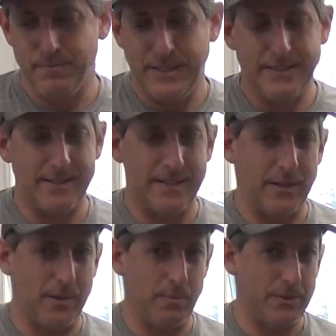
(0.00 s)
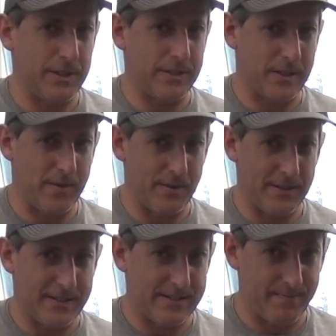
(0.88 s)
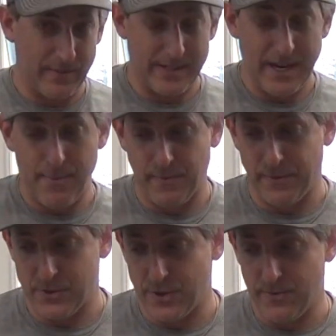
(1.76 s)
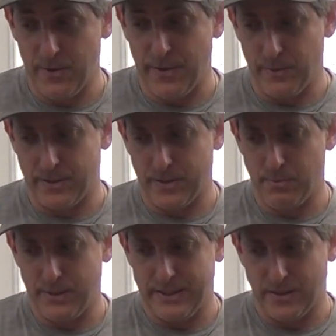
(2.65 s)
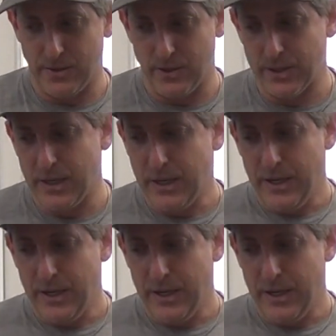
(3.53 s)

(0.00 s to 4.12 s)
pieces that you can bolt on to cover the top of your servo that would complete the look